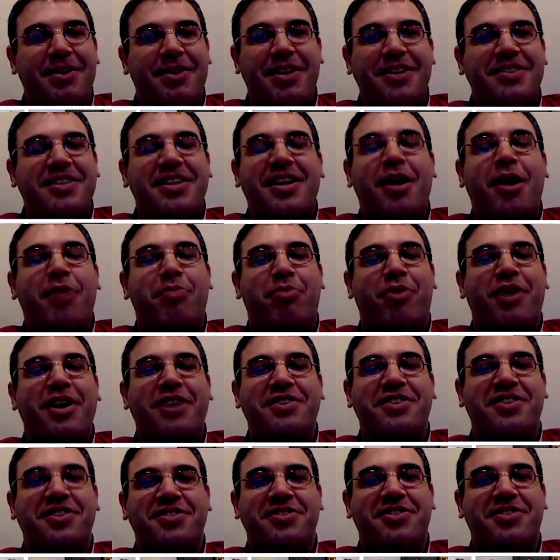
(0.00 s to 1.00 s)
but
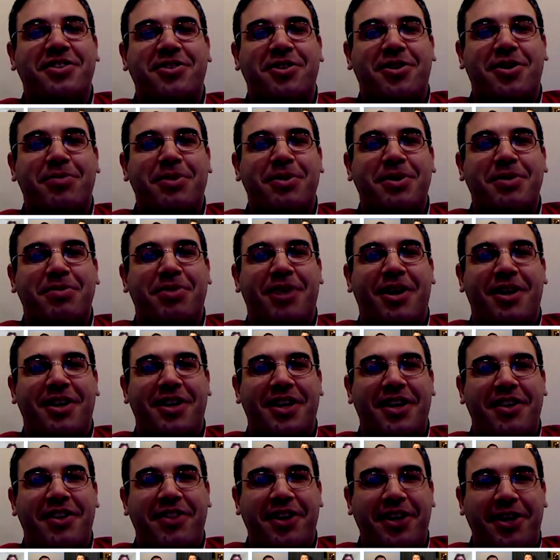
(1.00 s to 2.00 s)
that's not how
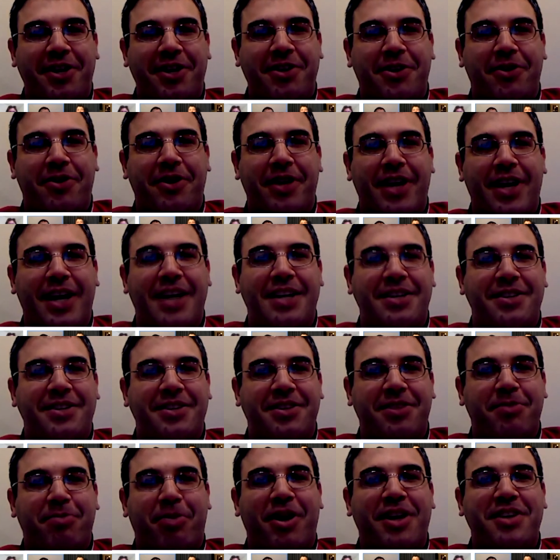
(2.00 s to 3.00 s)
pricing's determined, Paul, and I
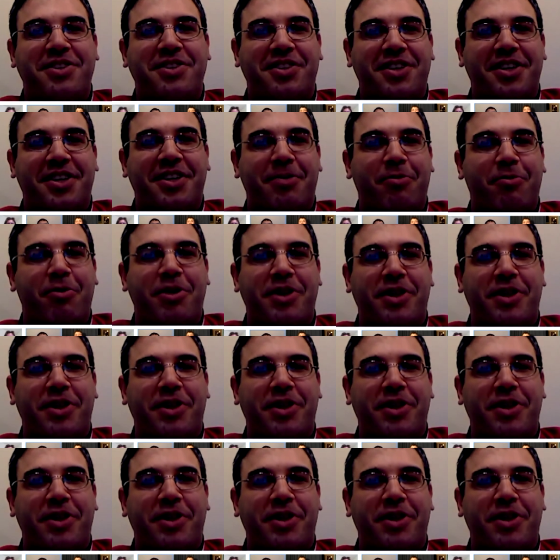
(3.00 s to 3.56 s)
think you know that.